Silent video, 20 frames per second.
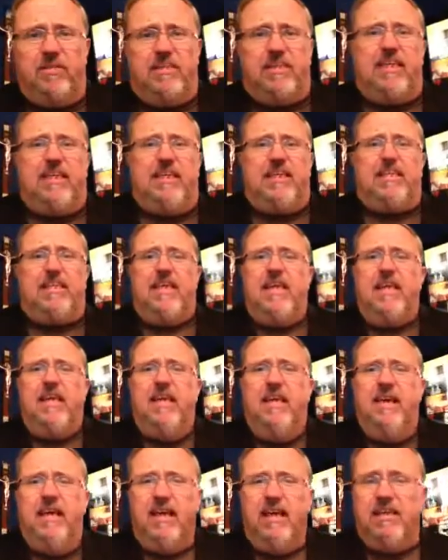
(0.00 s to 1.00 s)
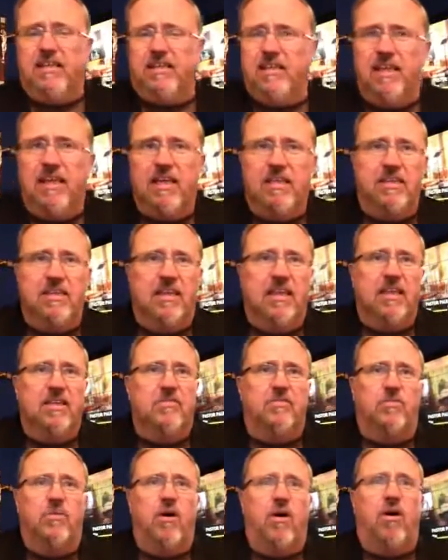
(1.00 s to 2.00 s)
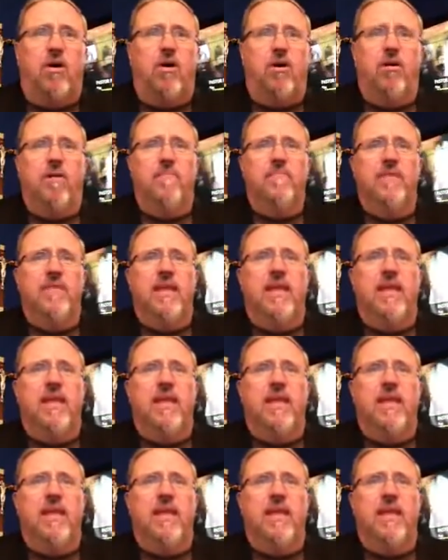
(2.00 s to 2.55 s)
Sisi is is is wrong.